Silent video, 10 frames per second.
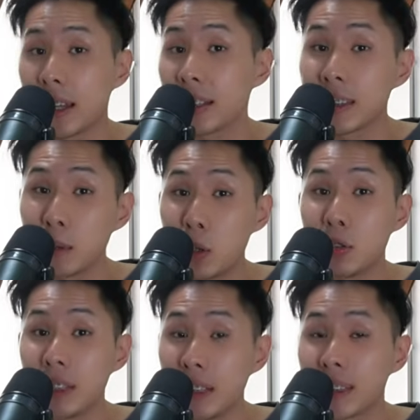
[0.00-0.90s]
that the
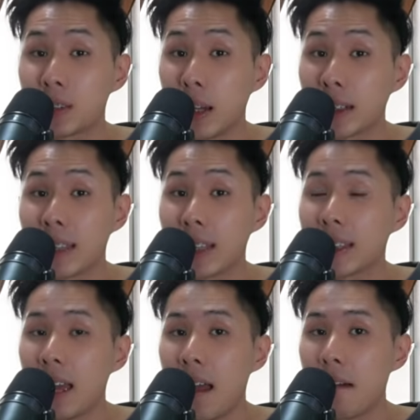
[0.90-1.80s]
CPU needs to
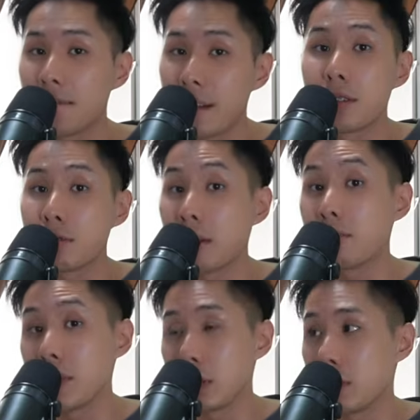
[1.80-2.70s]
access very,
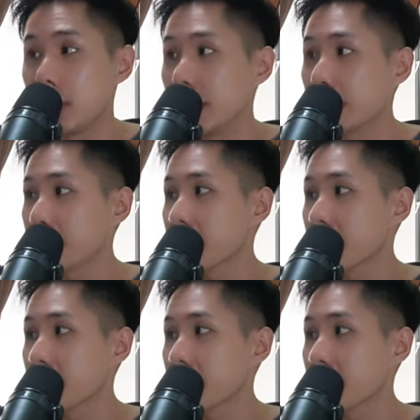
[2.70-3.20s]
very frequently.